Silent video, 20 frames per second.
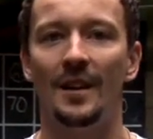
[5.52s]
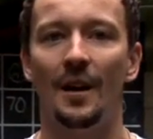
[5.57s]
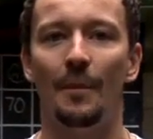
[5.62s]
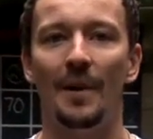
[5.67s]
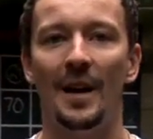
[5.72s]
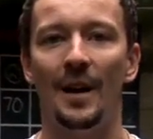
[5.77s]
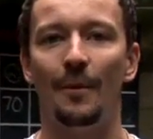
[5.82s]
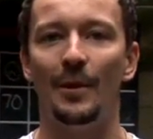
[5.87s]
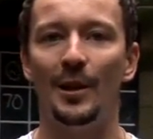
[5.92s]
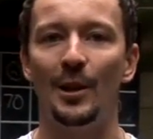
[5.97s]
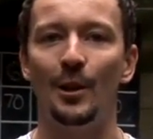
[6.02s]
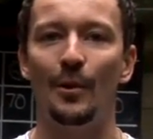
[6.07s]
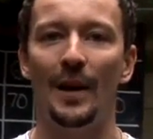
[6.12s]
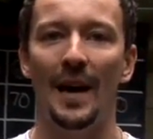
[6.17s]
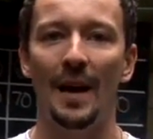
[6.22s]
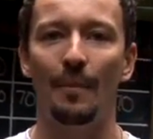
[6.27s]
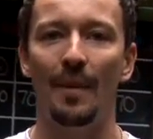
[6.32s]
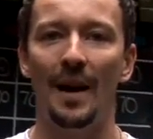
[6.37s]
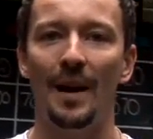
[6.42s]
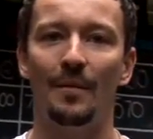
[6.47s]
I'm here with
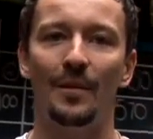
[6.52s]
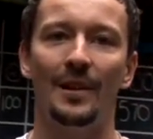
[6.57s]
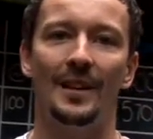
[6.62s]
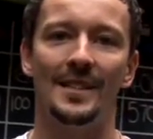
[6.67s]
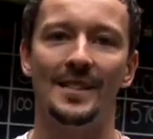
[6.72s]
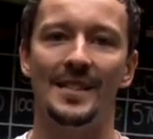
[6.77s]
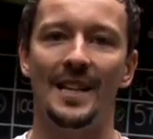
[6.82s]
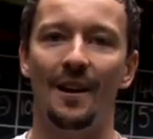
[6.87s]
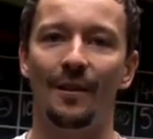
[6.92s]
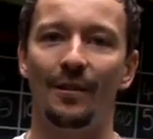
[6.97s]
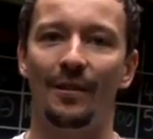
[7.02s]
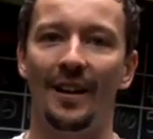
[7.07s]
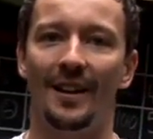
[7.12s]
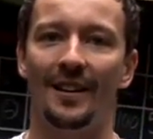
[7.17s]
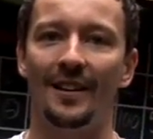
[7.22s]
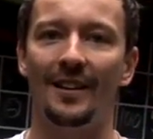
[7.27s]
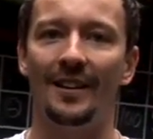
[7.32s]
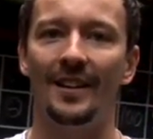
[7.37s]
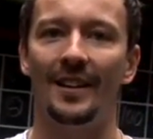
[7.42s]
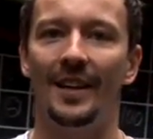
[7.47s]
UK Paintball in South
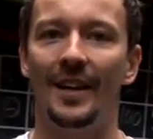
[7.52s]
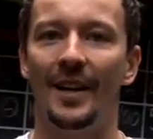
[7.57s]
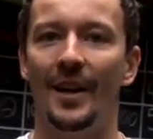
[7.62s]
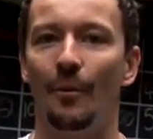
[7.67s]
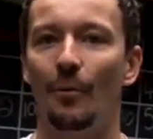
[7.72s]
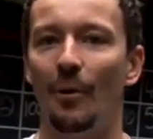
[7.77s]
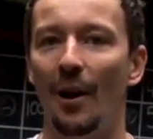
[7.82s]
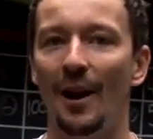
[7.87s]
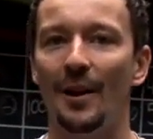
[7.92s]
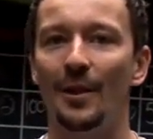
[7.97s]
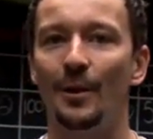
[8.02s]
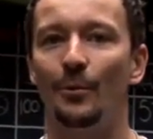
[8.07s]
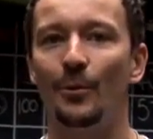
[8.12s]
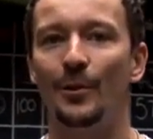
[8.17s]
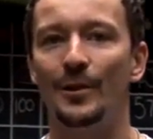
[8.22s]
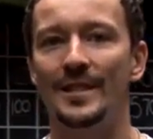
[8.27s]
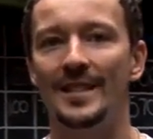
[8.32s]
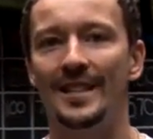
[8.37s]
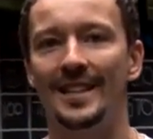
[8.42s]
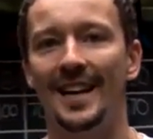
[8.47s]
London. We're out in the
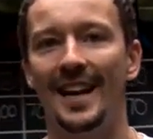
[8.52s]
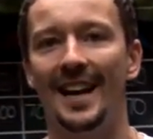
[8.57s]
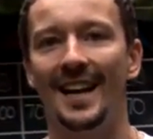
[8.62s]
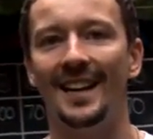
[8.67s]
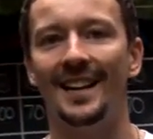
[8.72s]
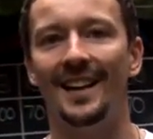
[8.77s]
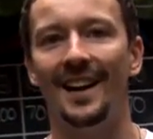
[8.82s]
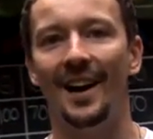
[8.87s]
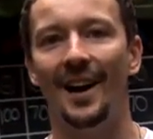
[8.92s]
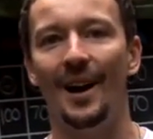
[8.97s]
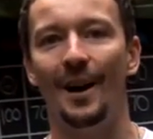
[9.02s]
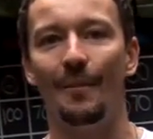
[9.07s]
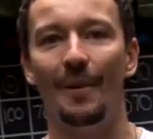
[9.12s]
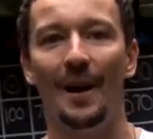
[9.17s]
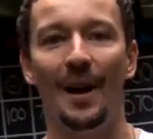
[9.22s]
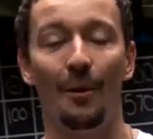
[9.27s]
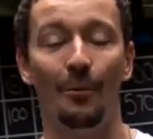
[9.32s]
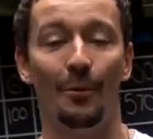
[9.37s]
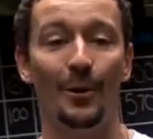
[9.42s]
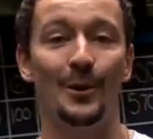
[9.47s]
woods today and
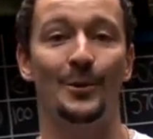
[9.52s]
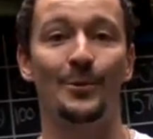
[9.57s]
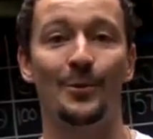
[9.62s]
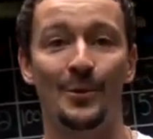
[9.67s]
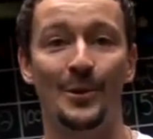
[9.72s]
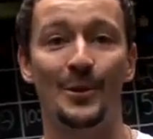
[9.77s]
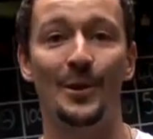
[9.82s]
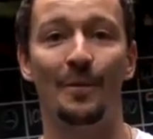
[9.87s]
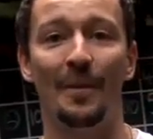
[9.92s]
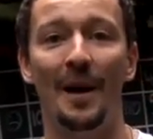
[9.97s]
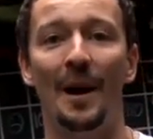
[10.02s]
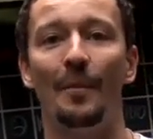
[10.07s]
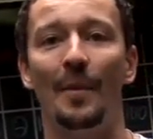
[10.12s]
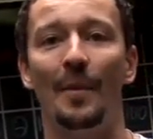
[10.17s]
I want to talk to you about